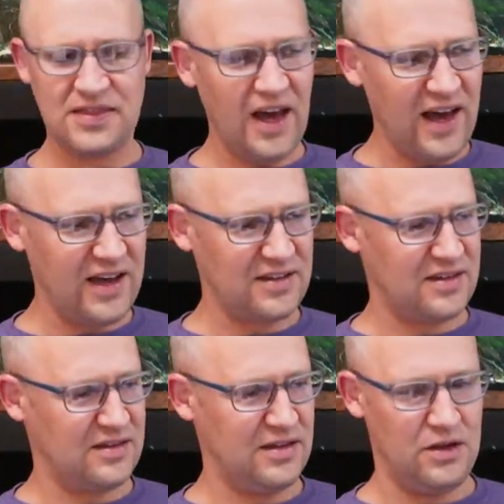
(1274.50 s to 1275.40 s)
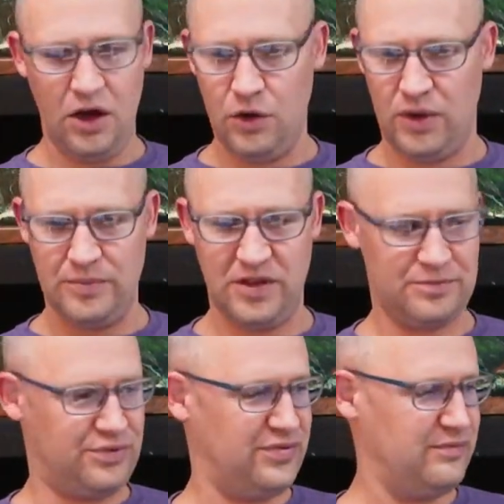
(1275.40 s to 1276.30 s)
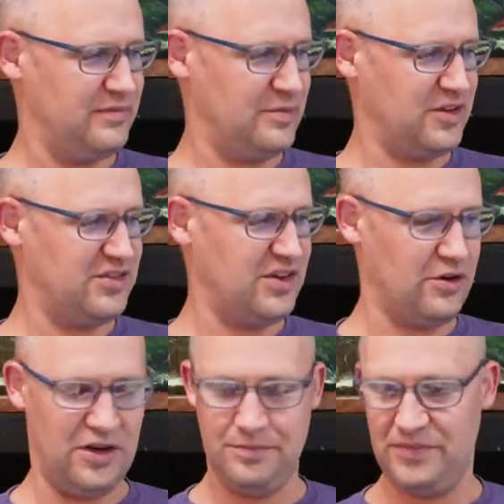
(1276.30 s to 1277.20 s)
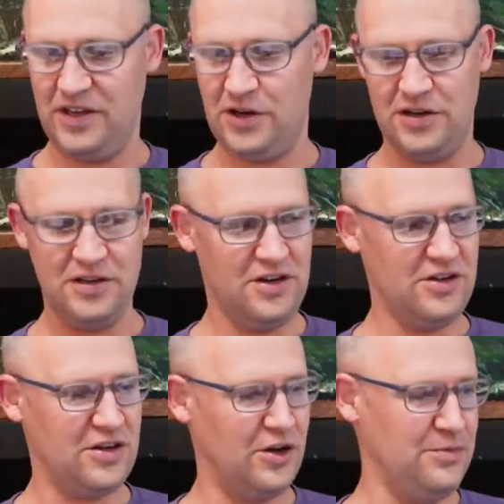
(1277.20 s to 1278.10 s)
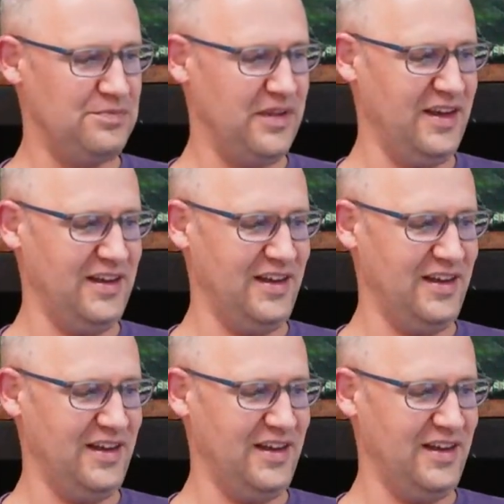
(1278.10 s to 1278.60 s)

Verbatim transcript: thought that, oh, I'm not sharing. Here you go.